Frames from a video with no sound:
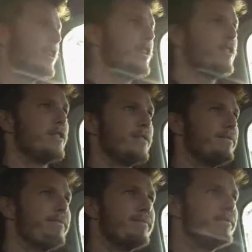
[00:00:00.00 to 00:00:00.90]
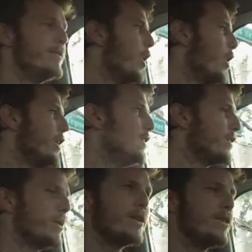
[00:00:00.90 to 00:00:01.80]
You're just not used
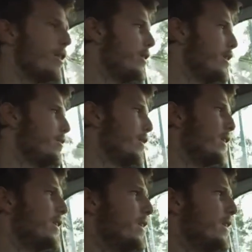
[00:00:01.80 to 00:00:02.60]
to it. It's so different.